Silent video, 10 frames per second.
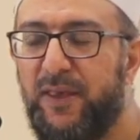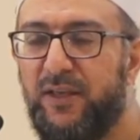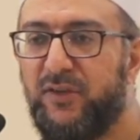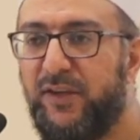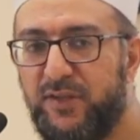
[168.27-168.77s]

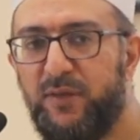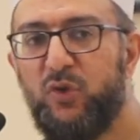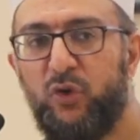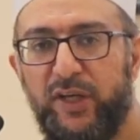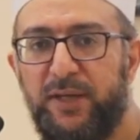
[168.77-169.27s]
So I sent it
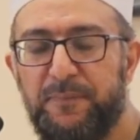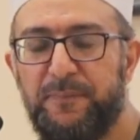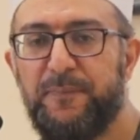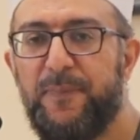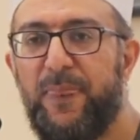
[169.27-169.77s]
to
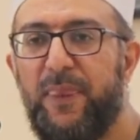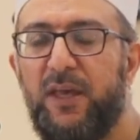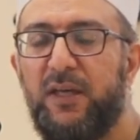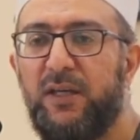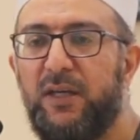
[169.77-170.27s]
Rahim.
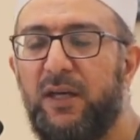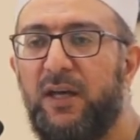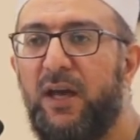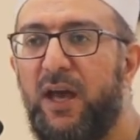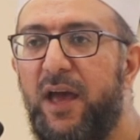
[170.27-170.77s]

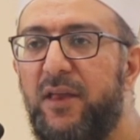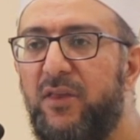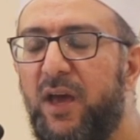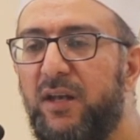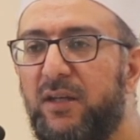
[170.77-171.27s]
And
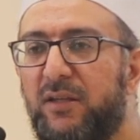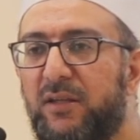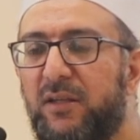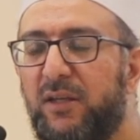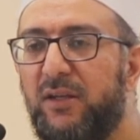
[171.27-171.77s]

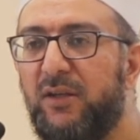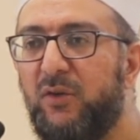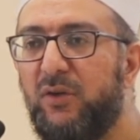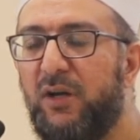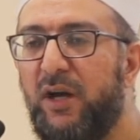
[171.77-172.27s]
then
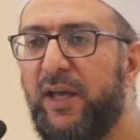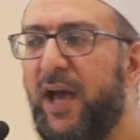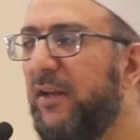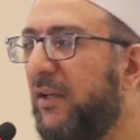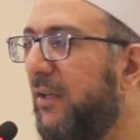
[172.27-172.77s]
I
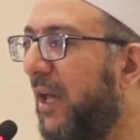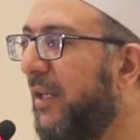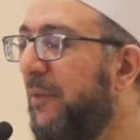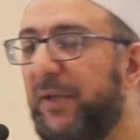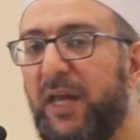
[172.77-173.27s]
added, and
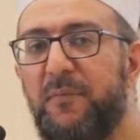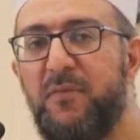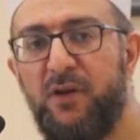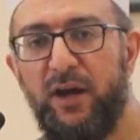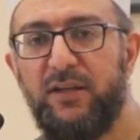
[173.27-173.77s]
it
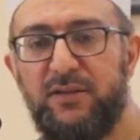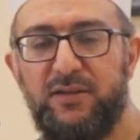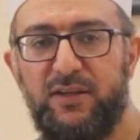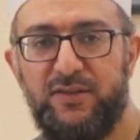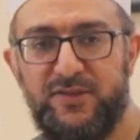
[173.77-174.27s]
became
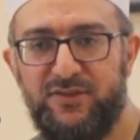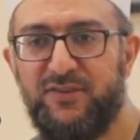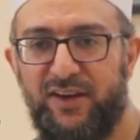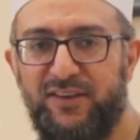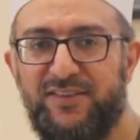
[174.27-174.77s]
90
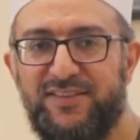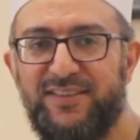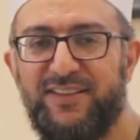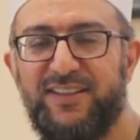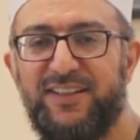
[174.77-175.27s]
slides.
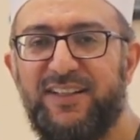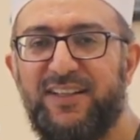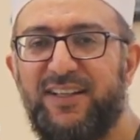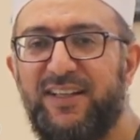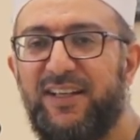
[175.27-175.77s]

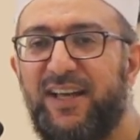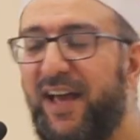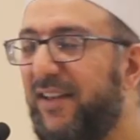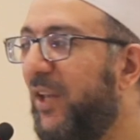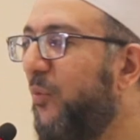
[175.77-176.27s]

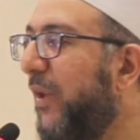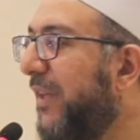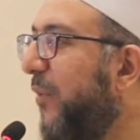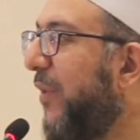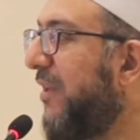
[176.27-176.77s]
And then when
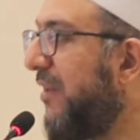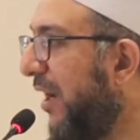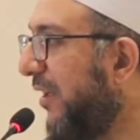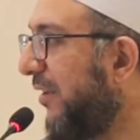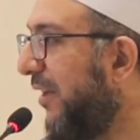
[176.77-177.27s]
they were
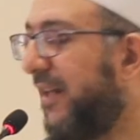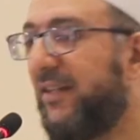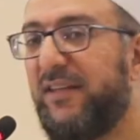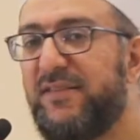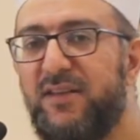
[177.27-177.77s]
done,
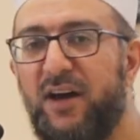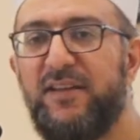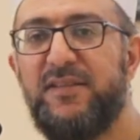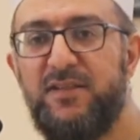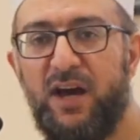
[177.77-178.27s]
and it's
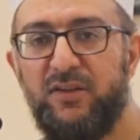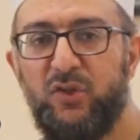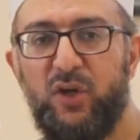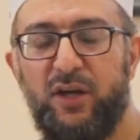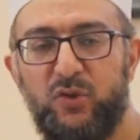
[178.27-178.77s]
done,
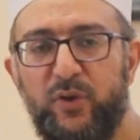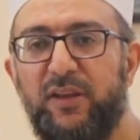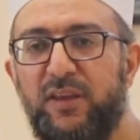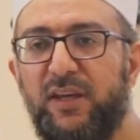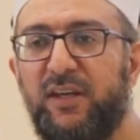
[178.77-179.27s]
you can't do
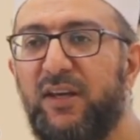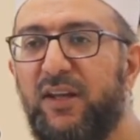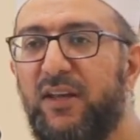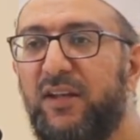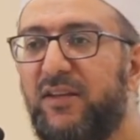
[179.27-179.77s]

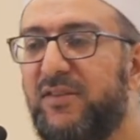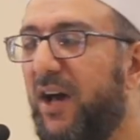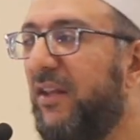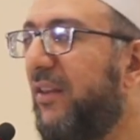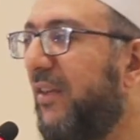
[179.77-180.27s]
anything, then there's
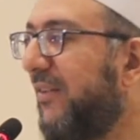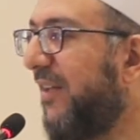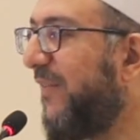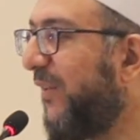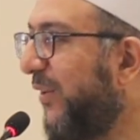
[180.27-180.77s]
other things
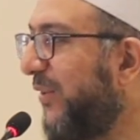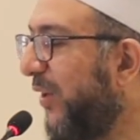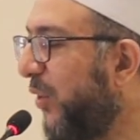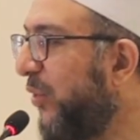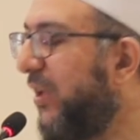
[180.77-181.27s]
I forgot to
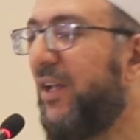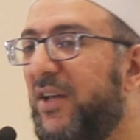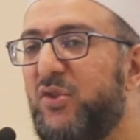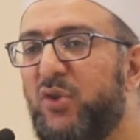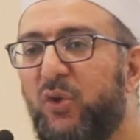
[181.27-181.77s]
include.
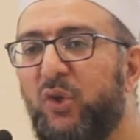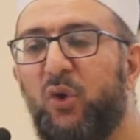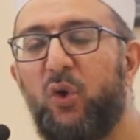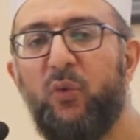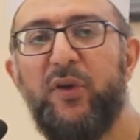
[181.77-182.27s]
So
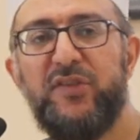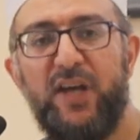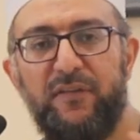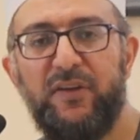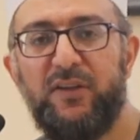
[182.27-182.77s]
you're always
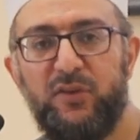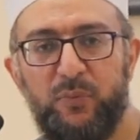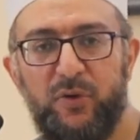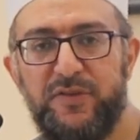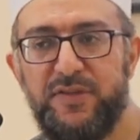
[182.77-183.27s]
having this
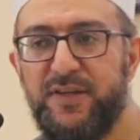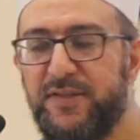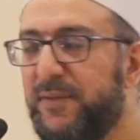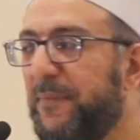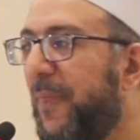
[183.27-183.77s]

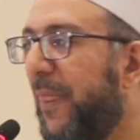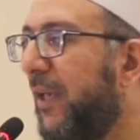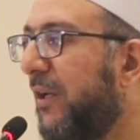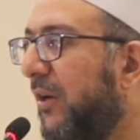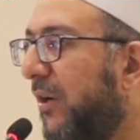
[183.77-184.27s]
process
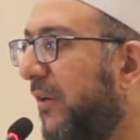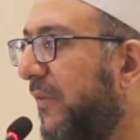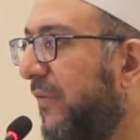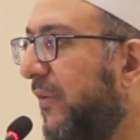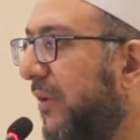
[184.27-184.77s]

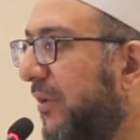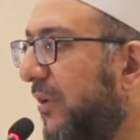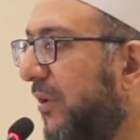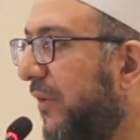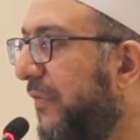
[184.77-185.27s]
of
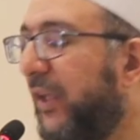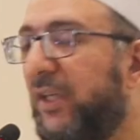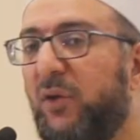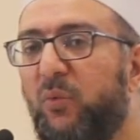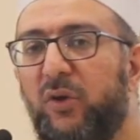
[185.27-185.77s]

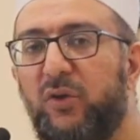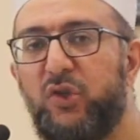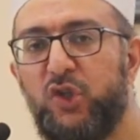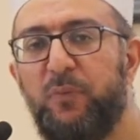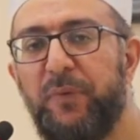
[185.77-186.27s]
thinking what
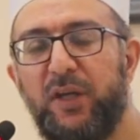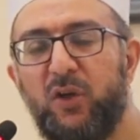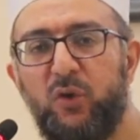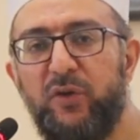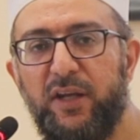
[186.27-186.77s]
should be
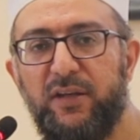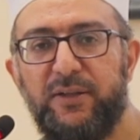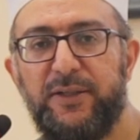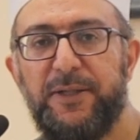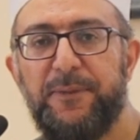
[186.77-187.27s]

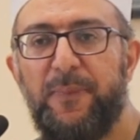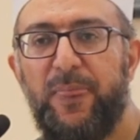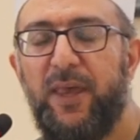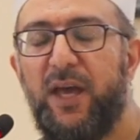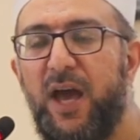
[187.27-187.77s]
included.
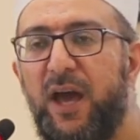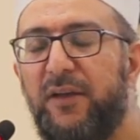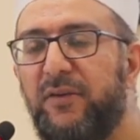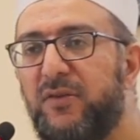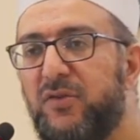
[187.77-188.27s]

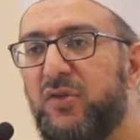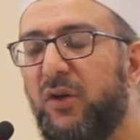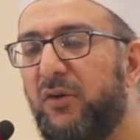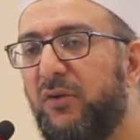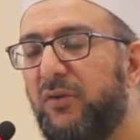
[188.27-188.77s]
And
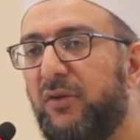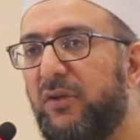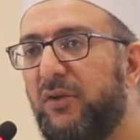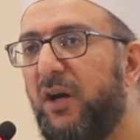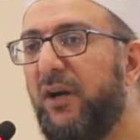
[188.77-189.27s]

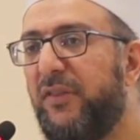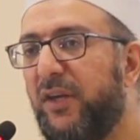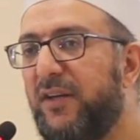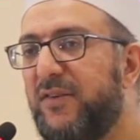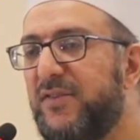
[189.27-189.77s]
so there are
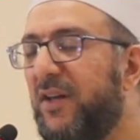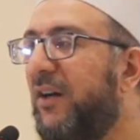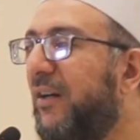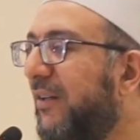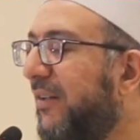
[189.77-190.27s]
things that
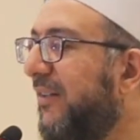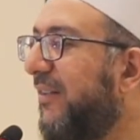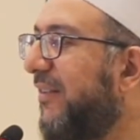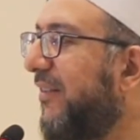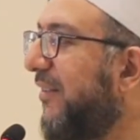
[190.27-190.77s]
are